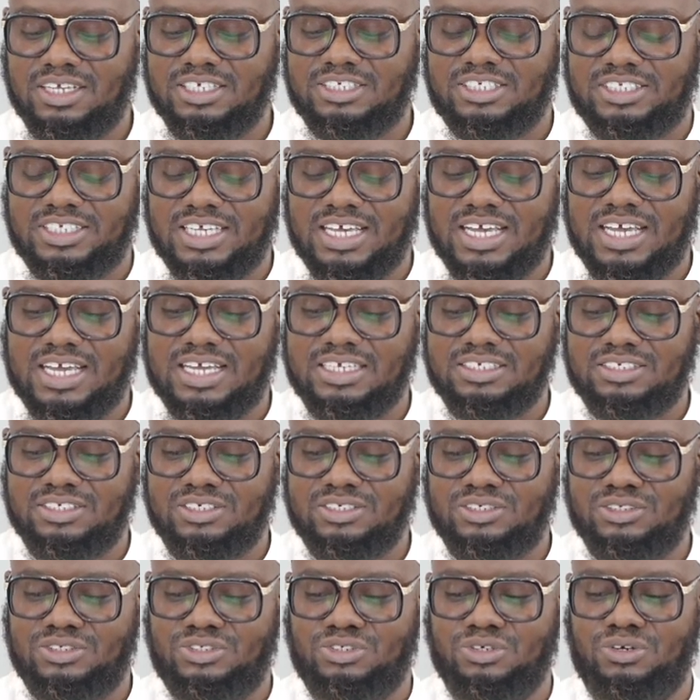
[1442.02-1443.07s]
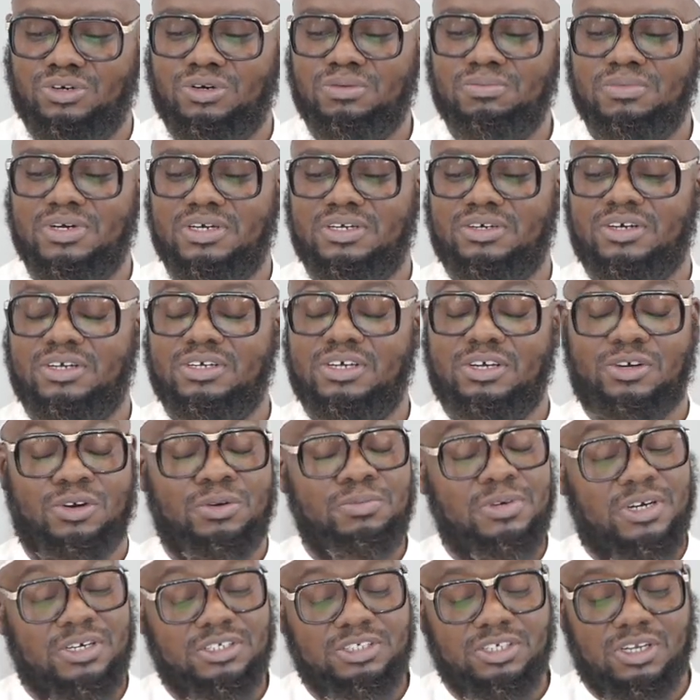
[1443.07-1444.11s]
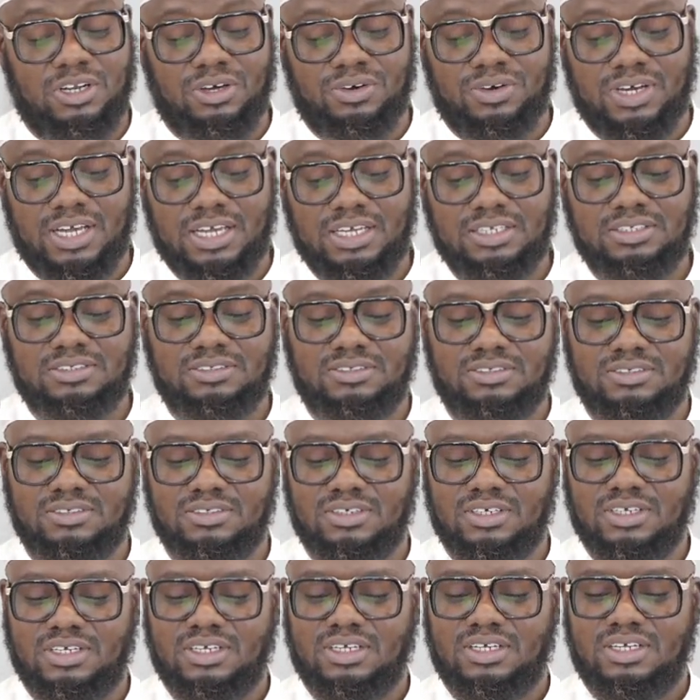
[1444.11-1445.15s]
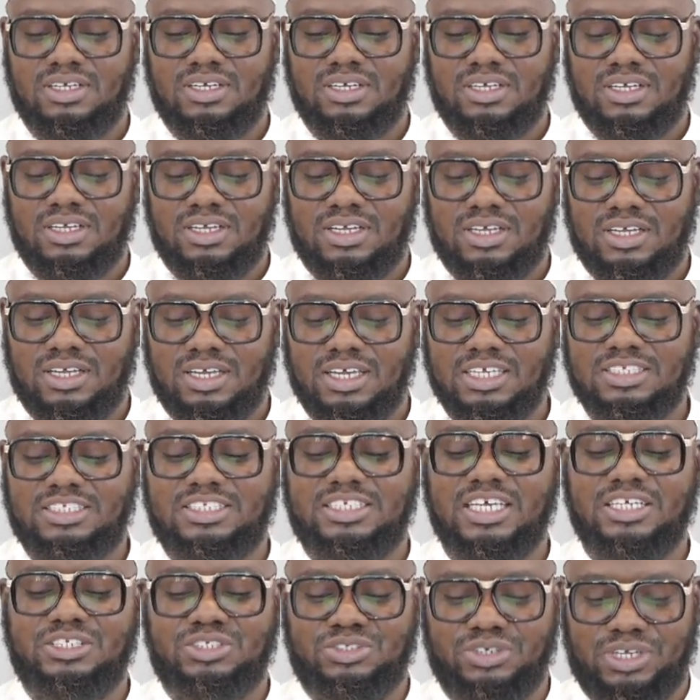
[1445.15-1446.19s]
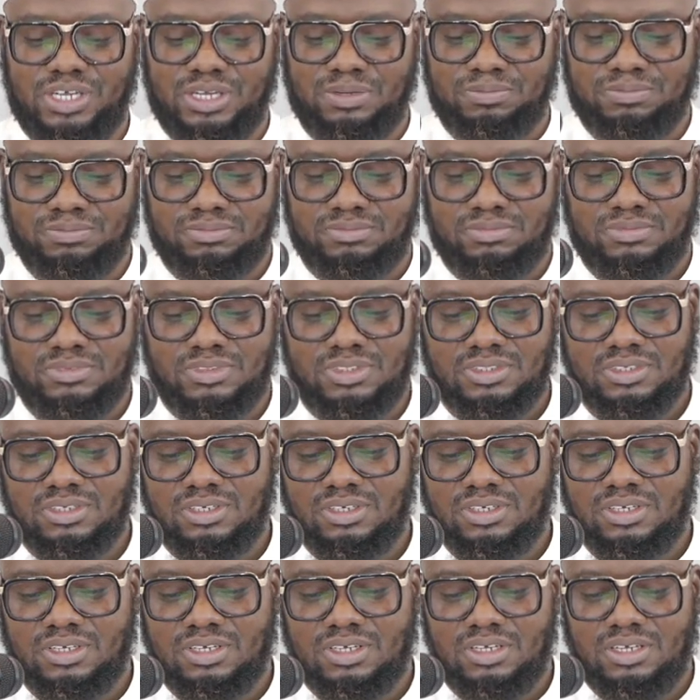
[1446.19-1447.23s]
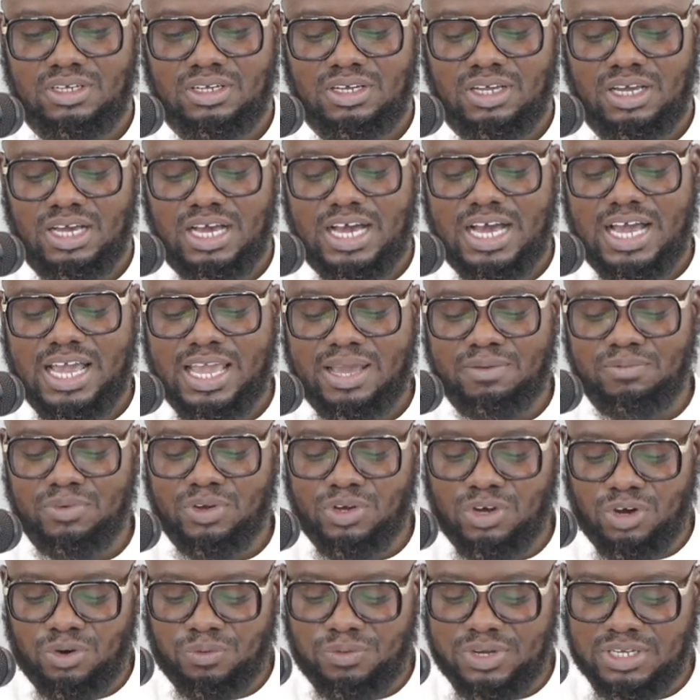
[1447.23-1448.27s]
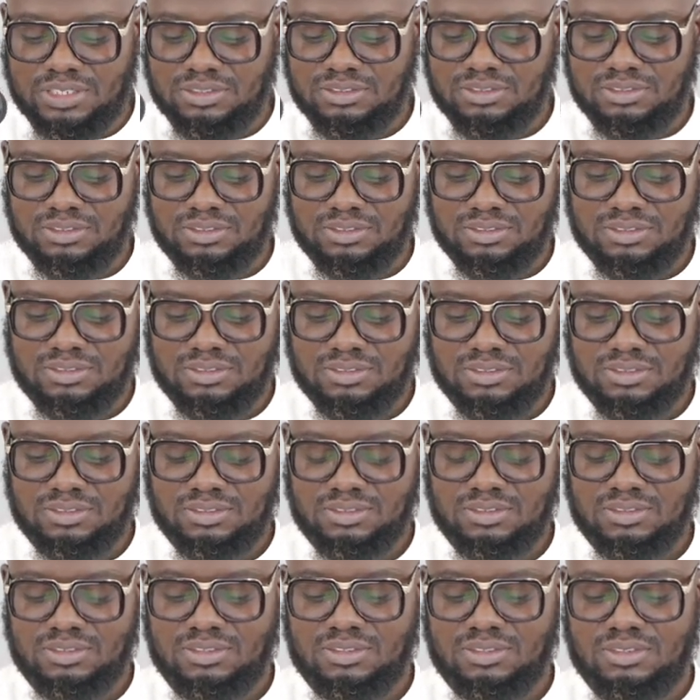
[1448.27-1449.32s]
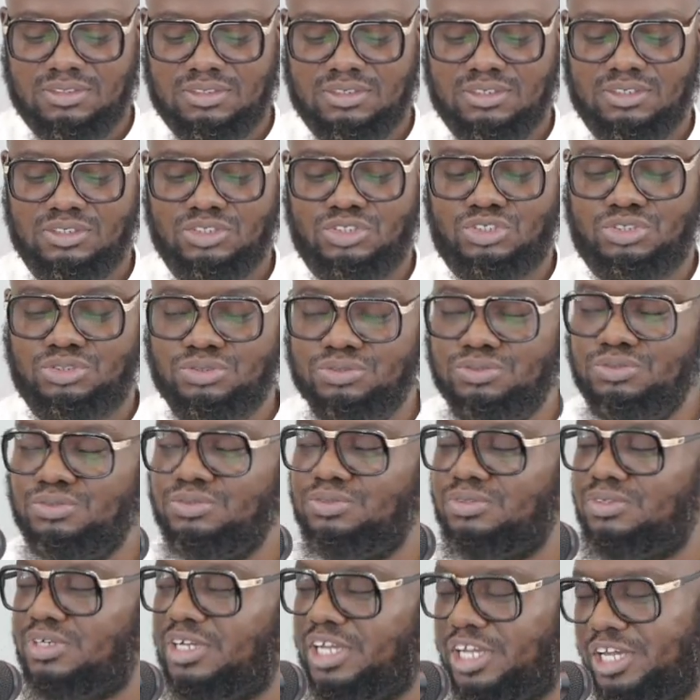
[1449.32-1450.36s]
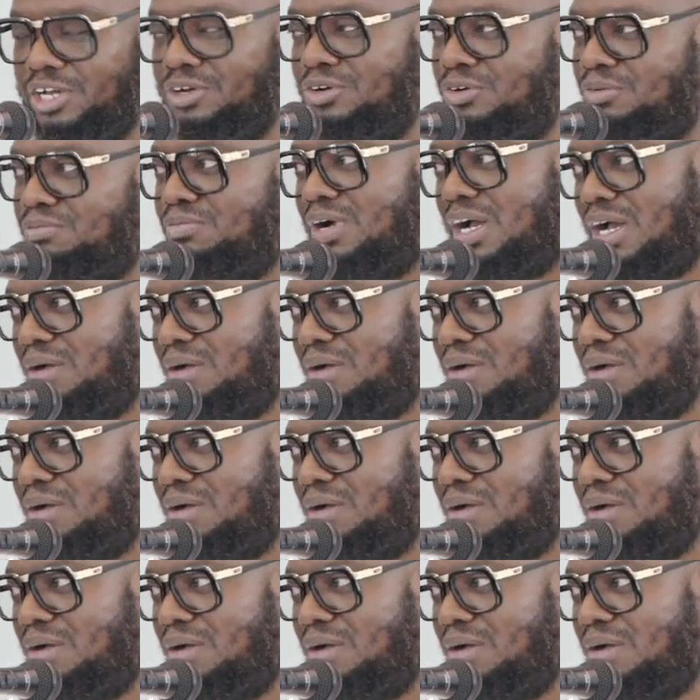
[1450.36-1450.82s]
he said, to Umar, Umar radiallahu an, he said to him, I am going to kill